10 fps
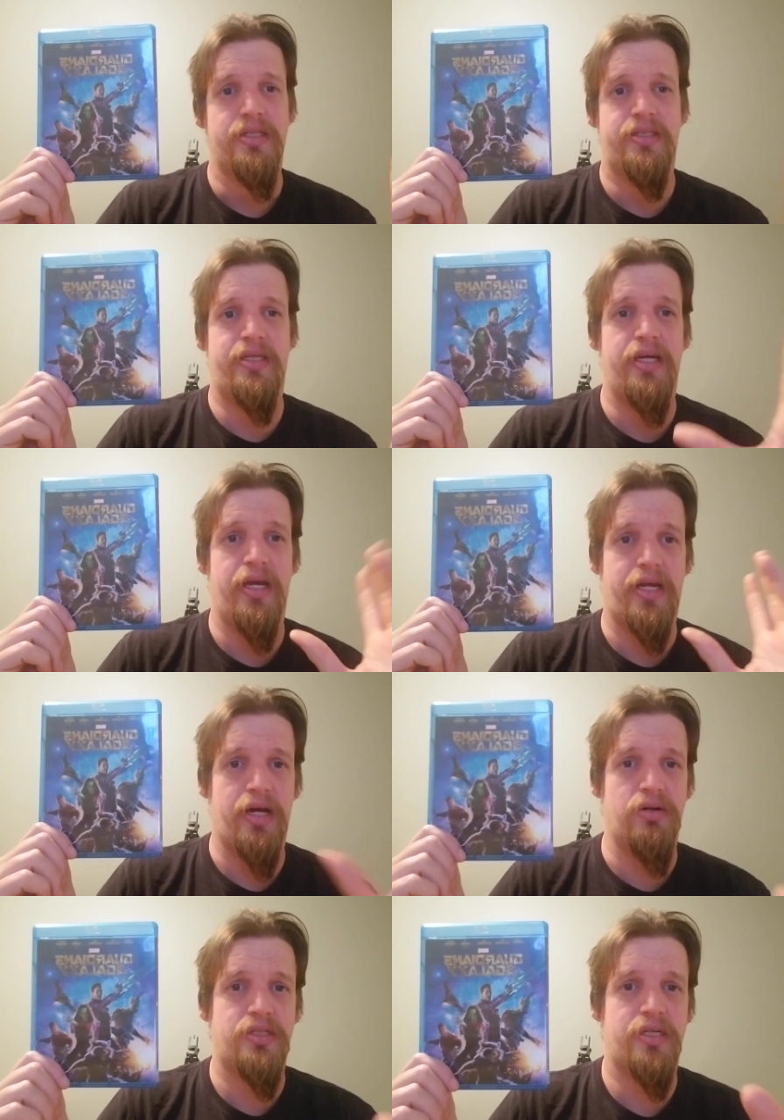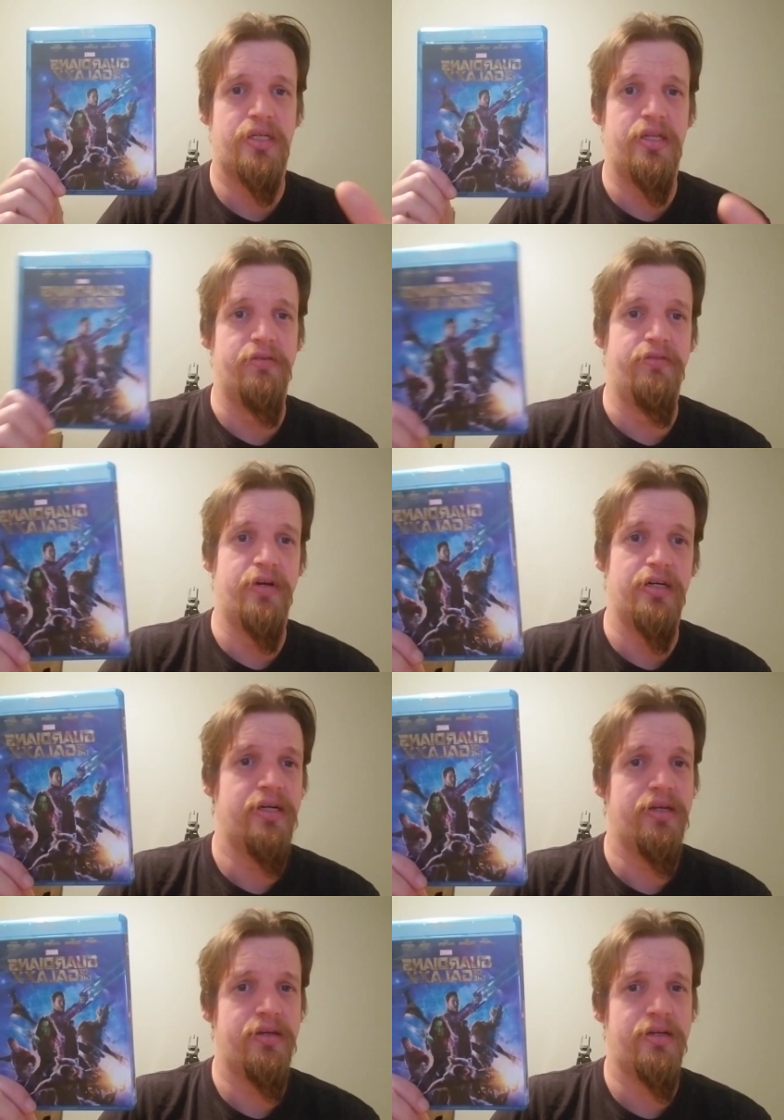take out the
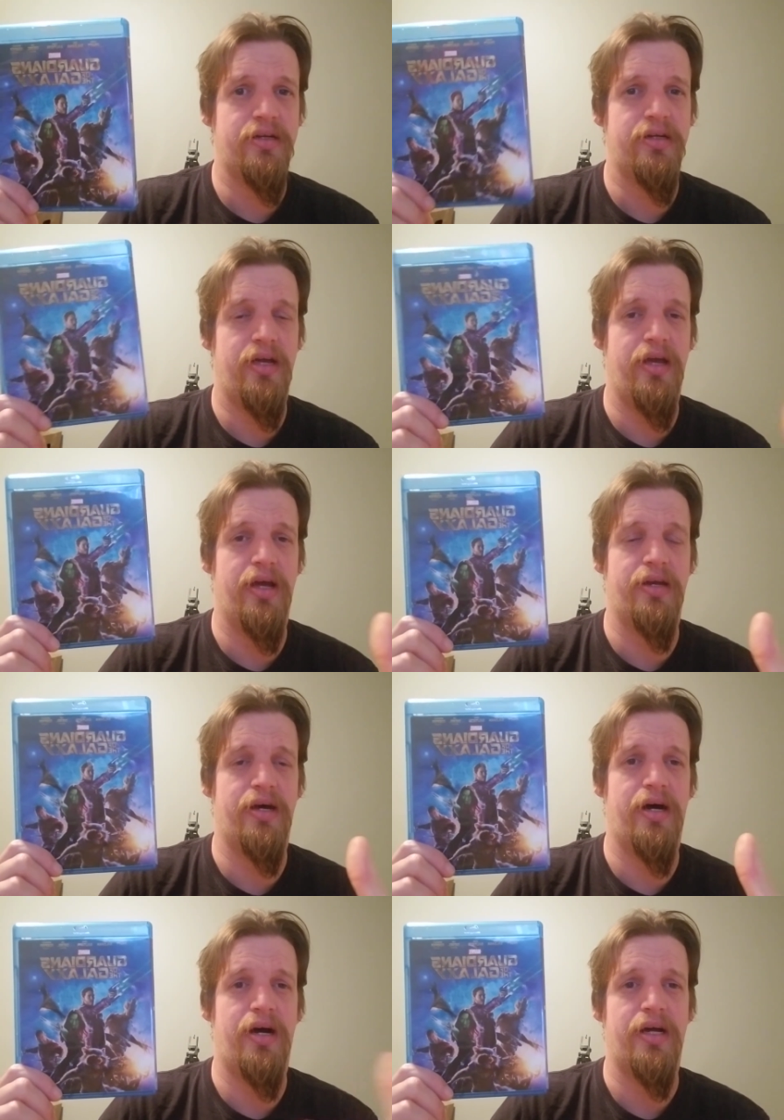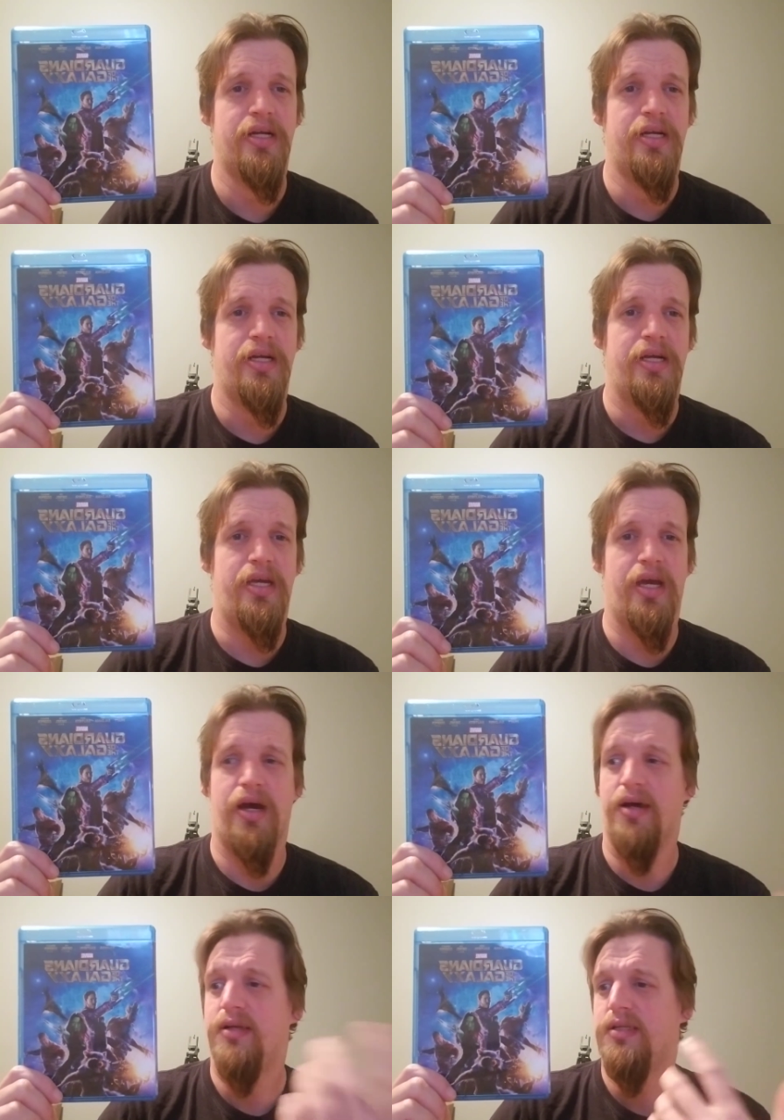villain. And uh,
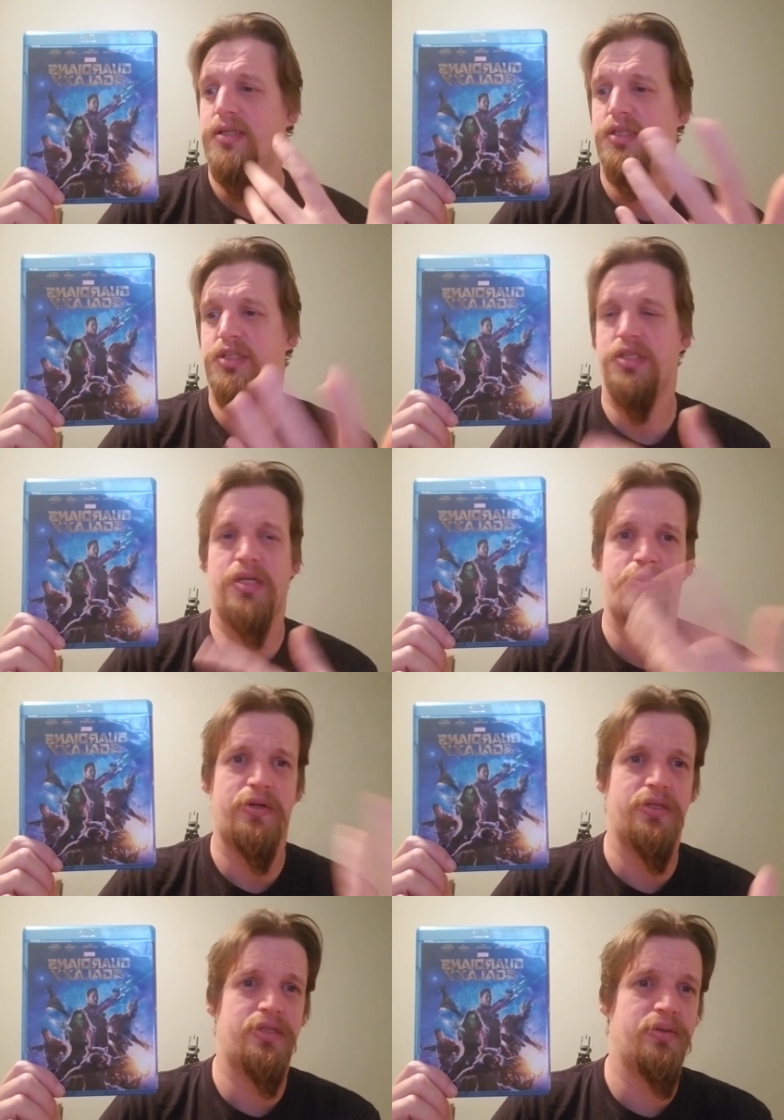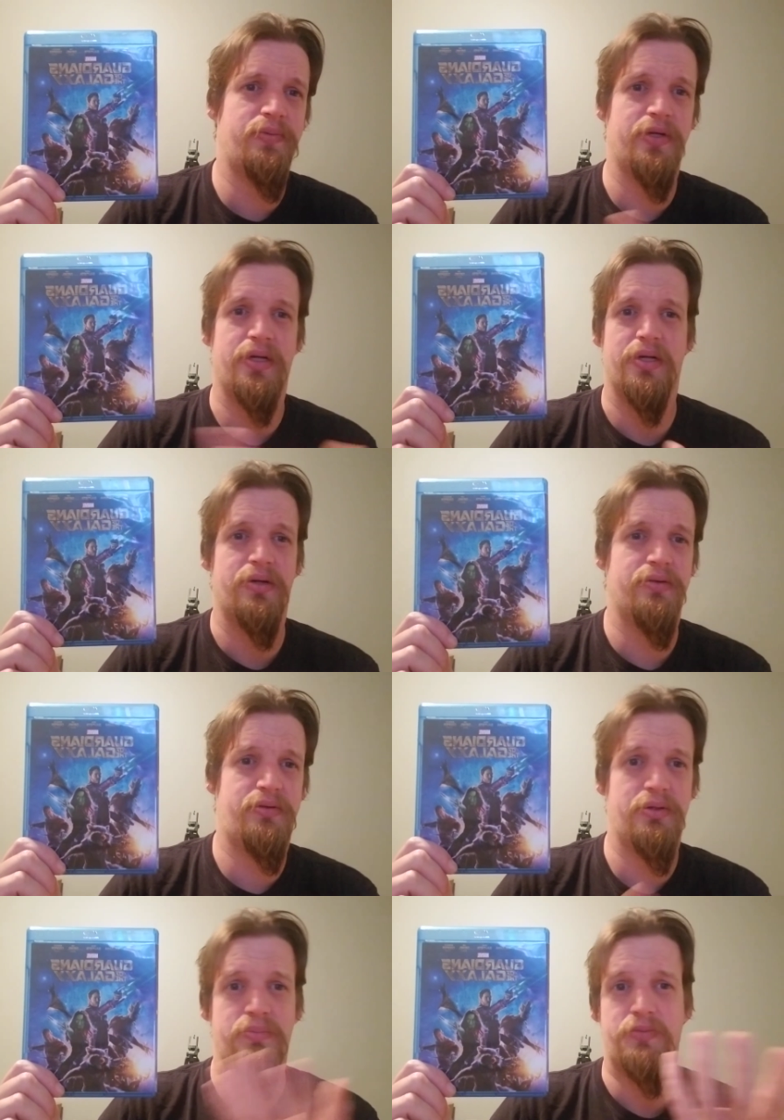yeah, it's your typical superhero
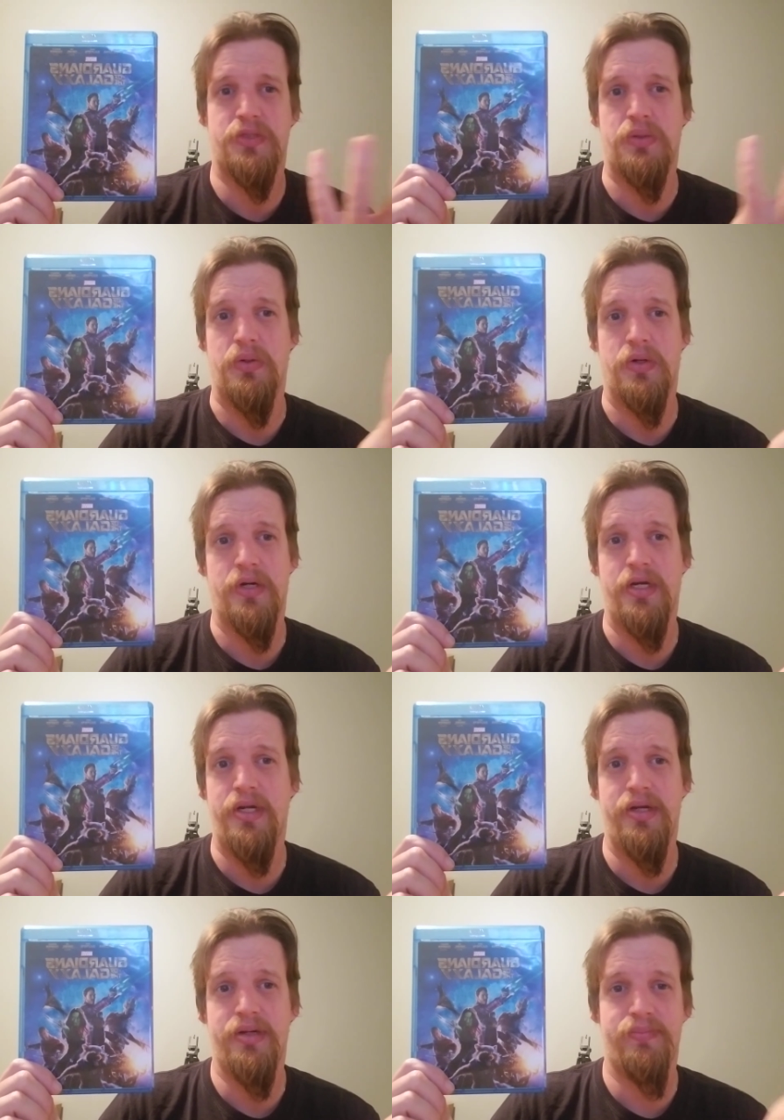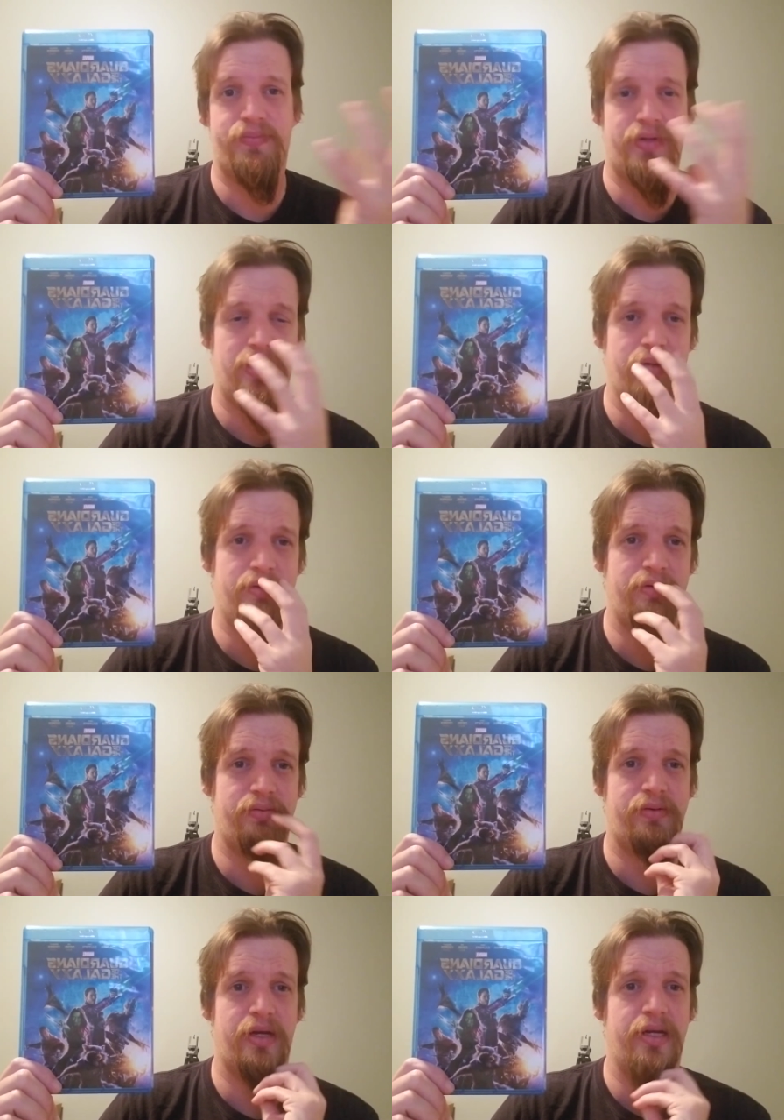group story
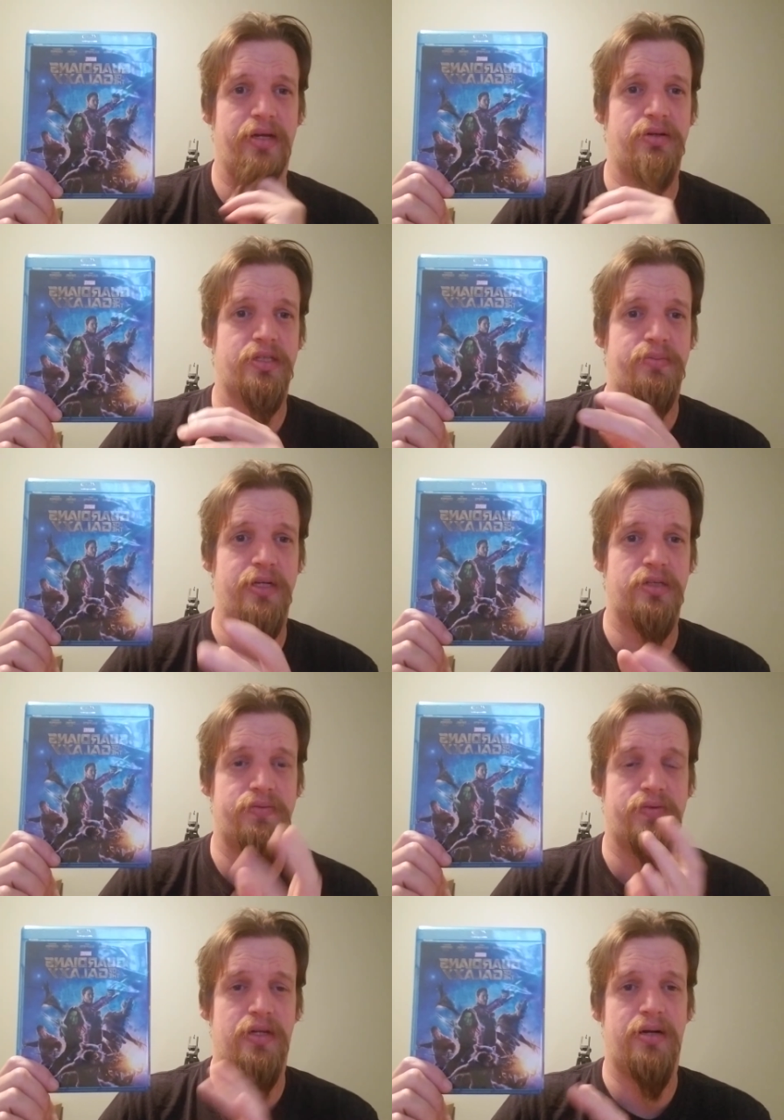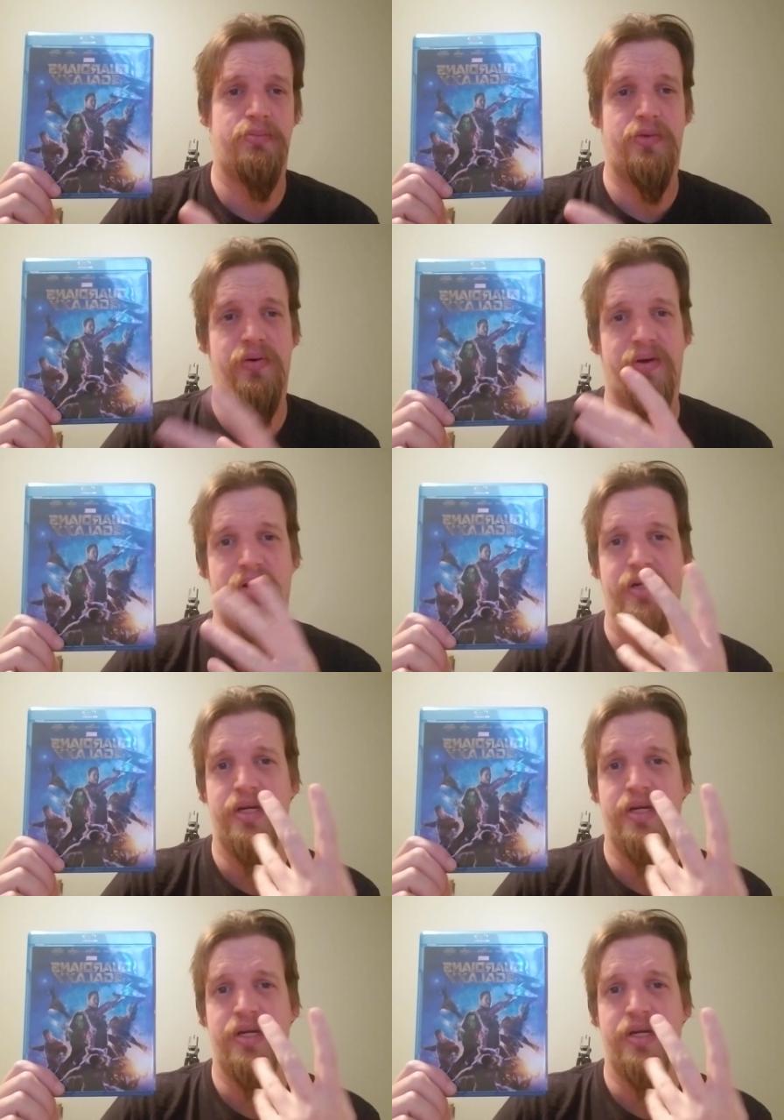done in outer space with a lot more